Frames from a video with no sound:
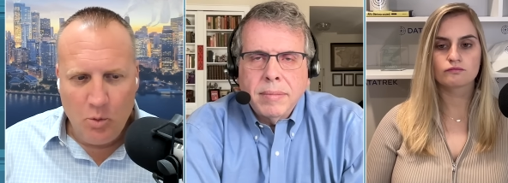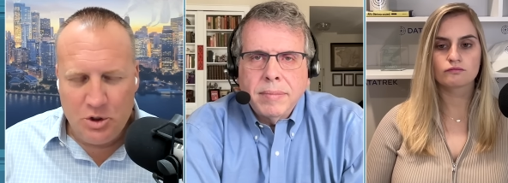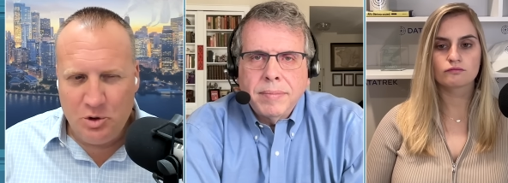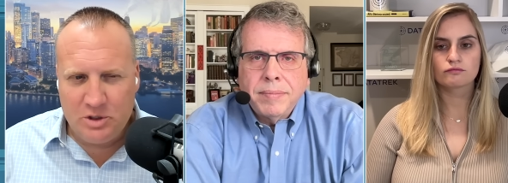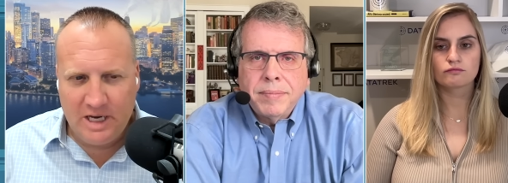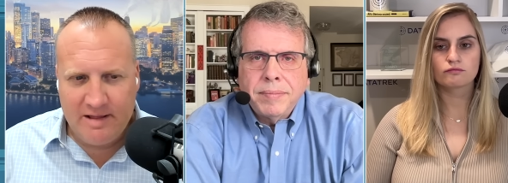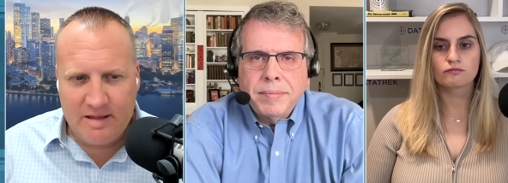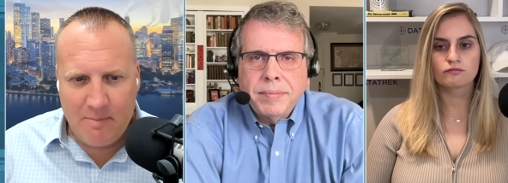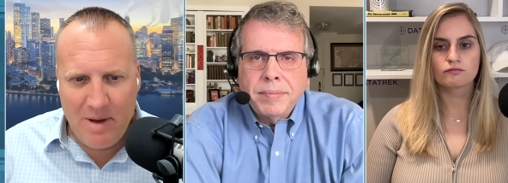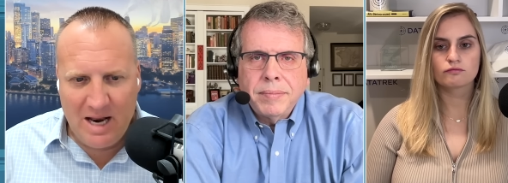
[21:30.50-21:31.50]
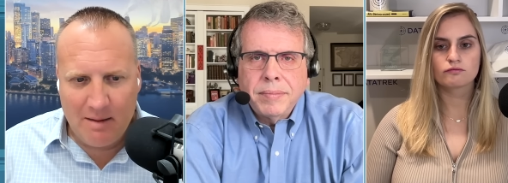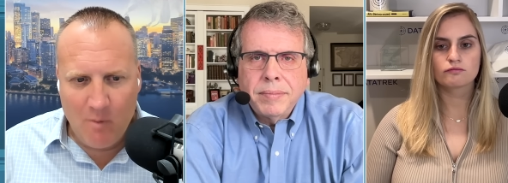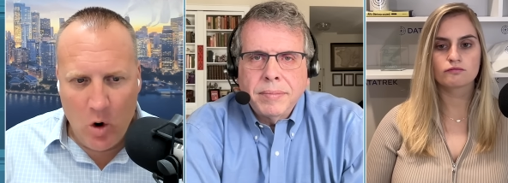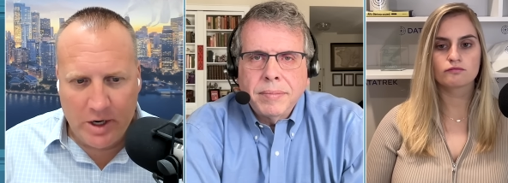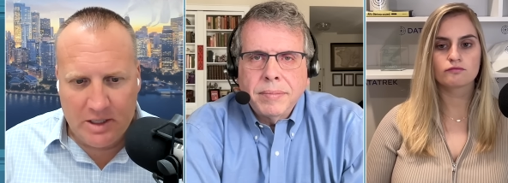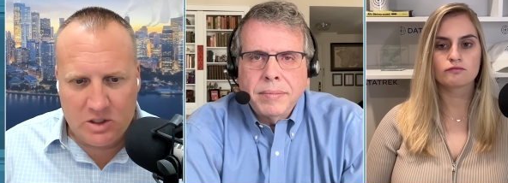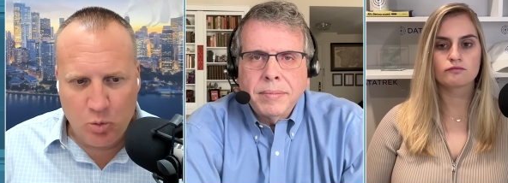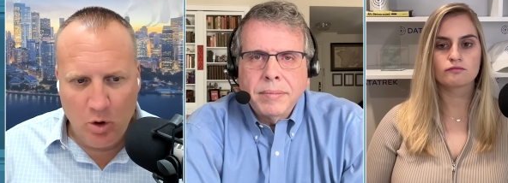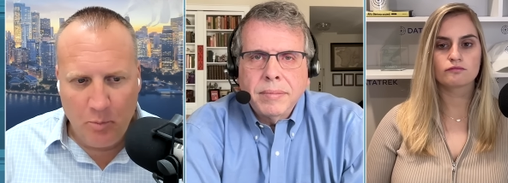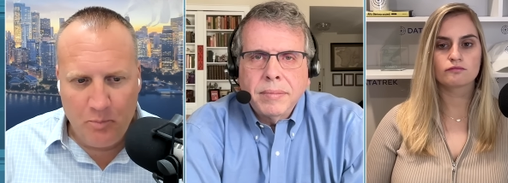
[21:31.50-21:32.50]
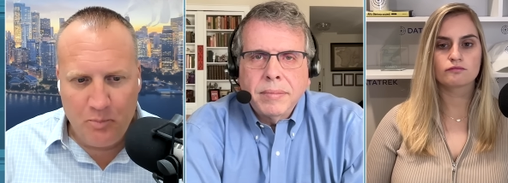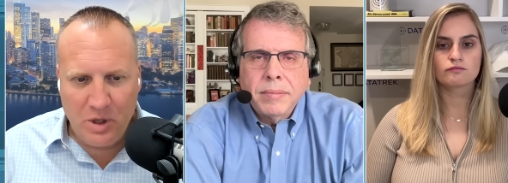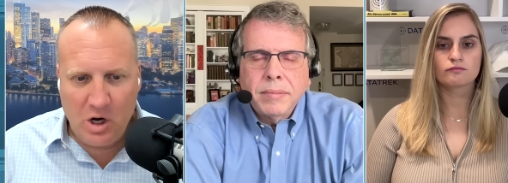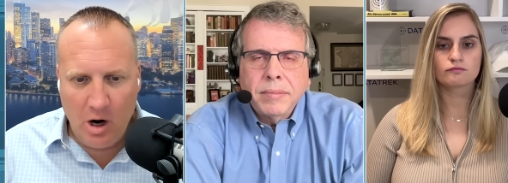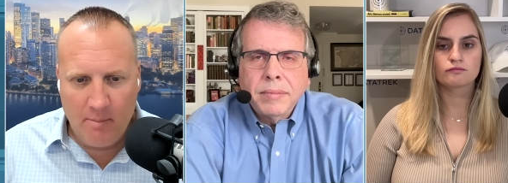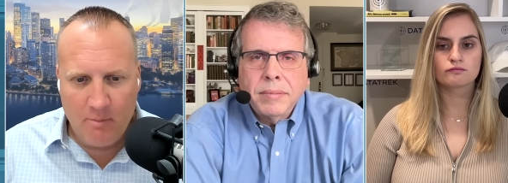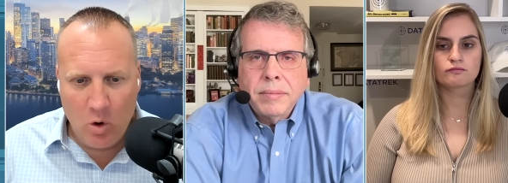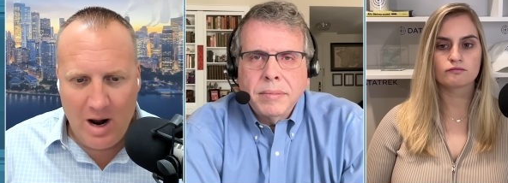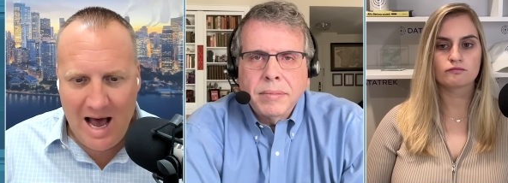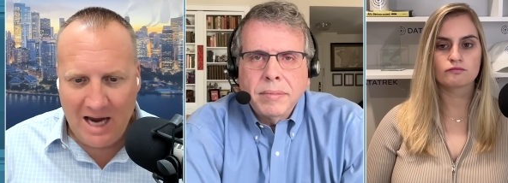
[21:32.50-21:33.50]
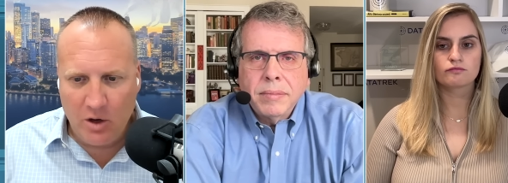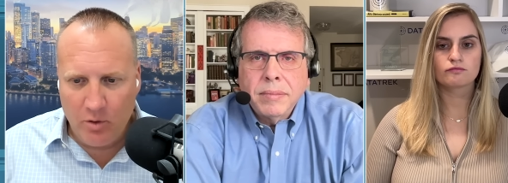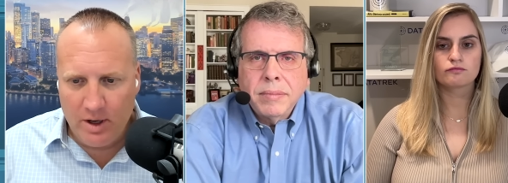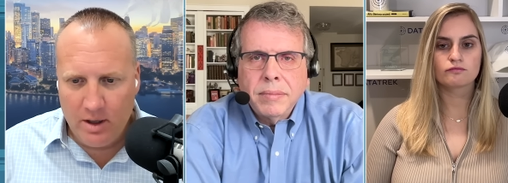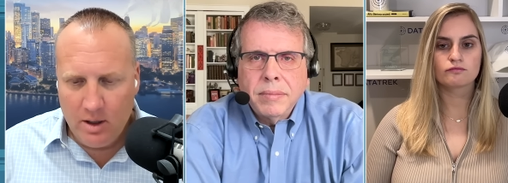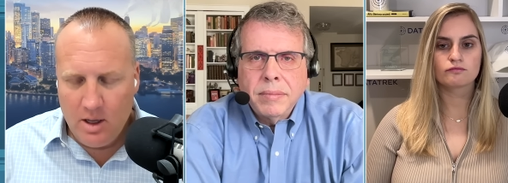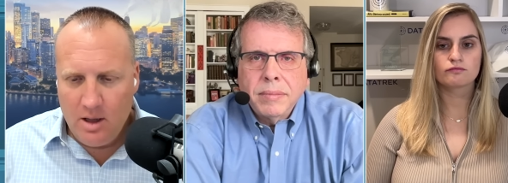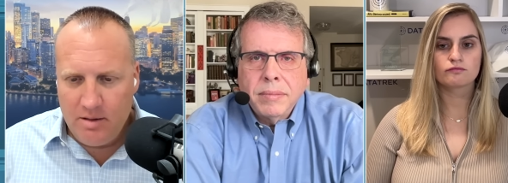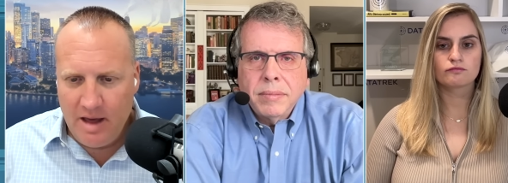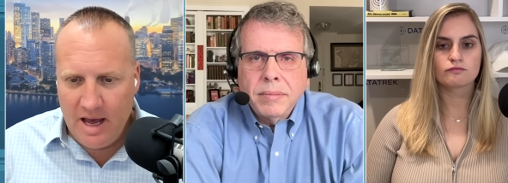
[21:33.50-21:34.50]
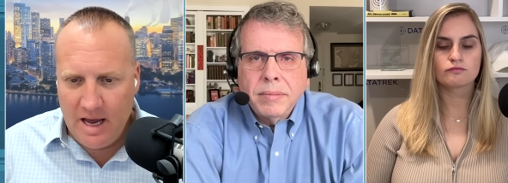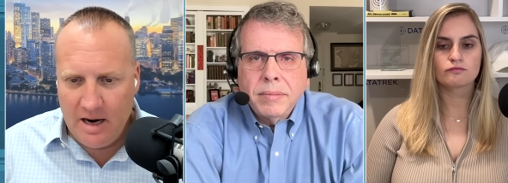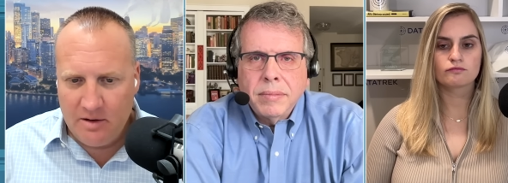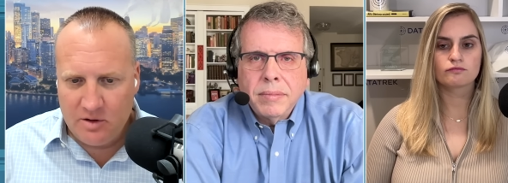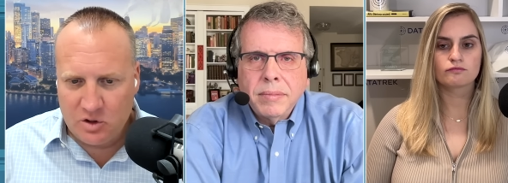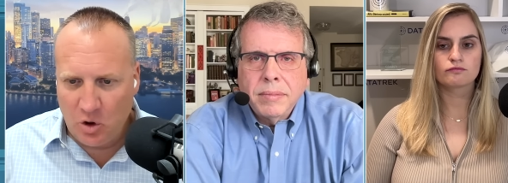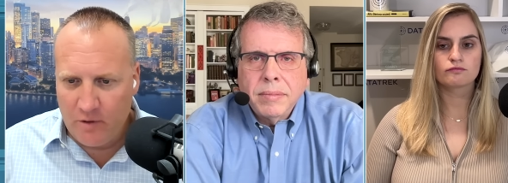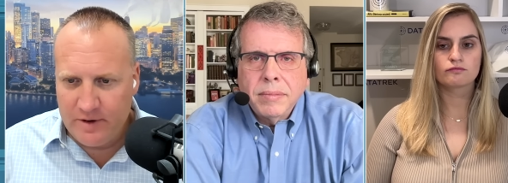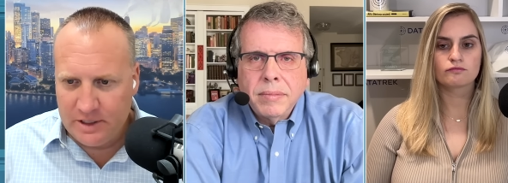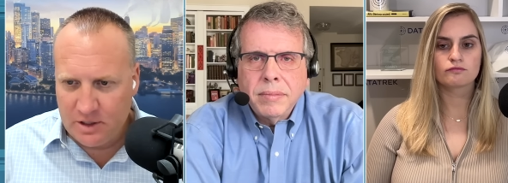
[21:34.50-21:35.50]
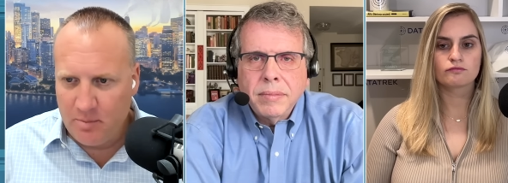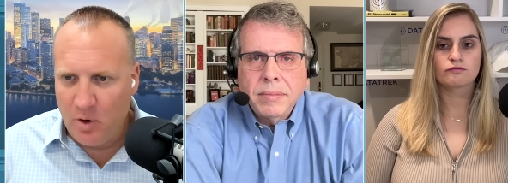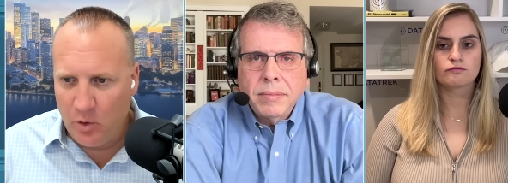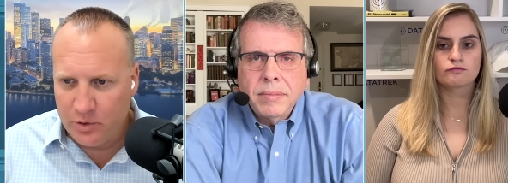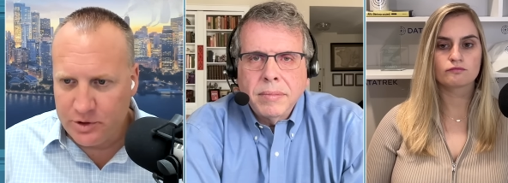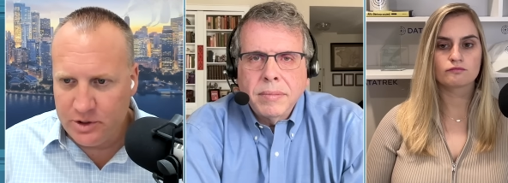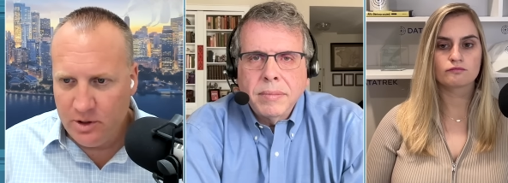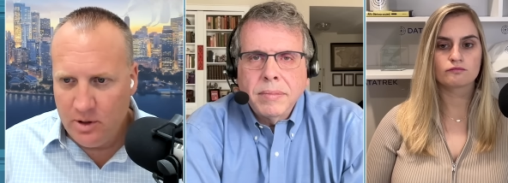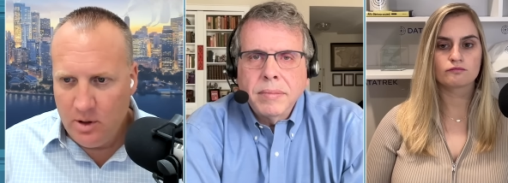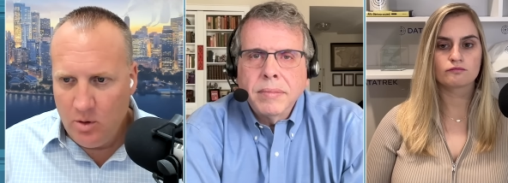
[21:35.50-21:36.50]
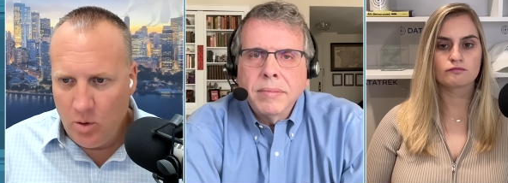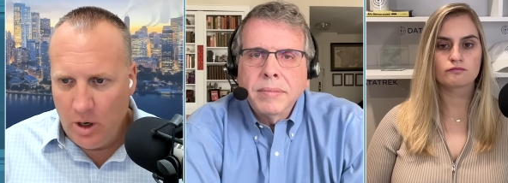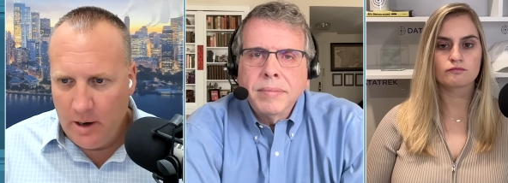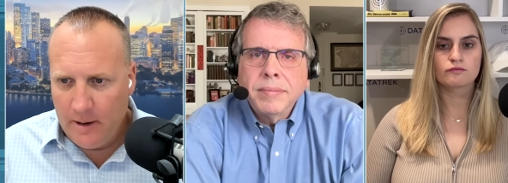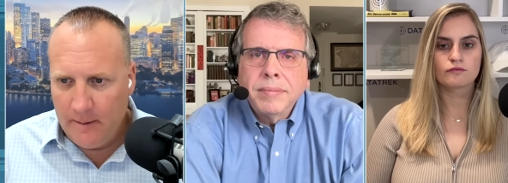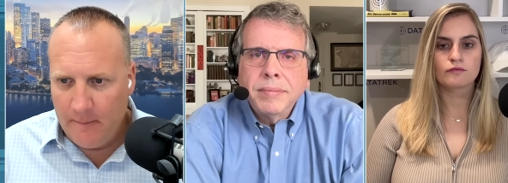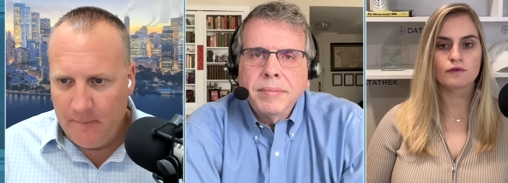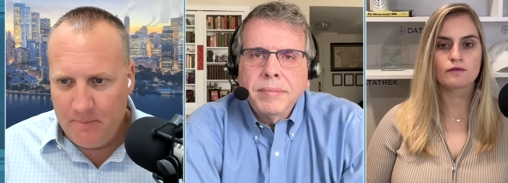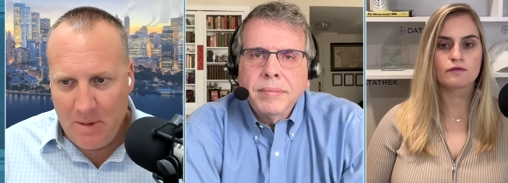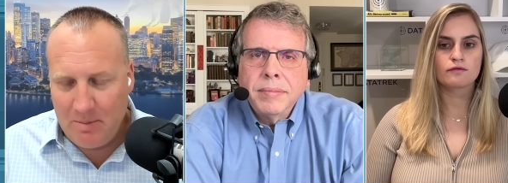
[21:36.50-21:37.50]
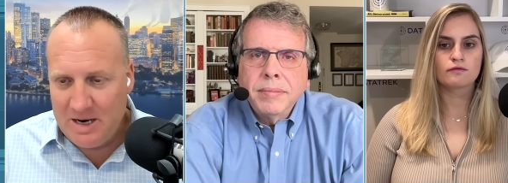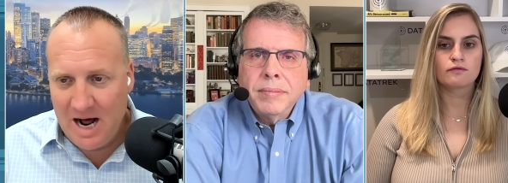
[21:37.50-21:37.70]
Speaker 1: would you say that the betting markets will become more accurate than the surveys and the polls? Um, maybe